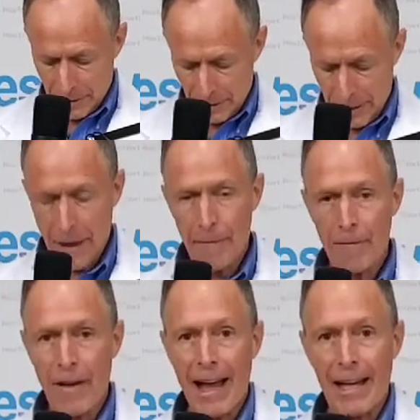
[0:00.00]
That
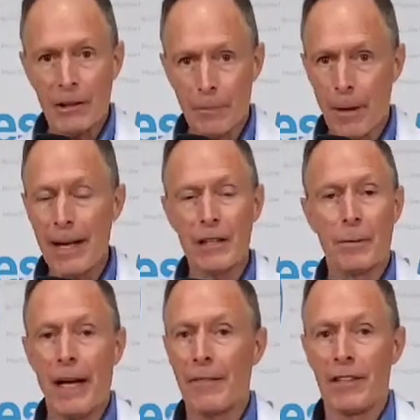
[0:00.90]
fat, your body's going
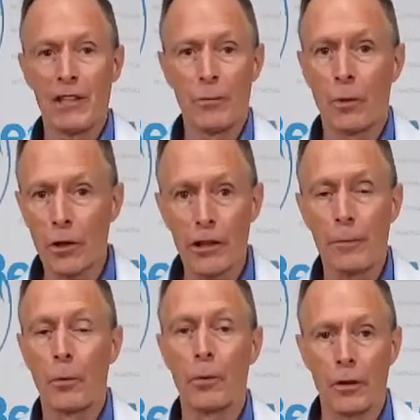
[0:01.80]
to be having a
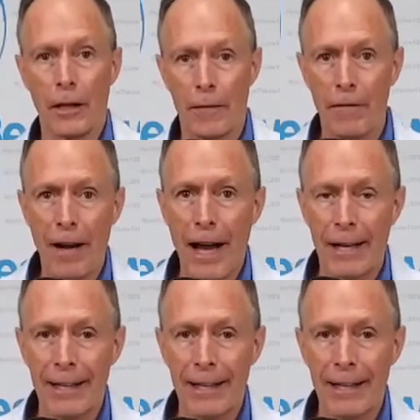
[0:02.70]
smorgasbord on that fat.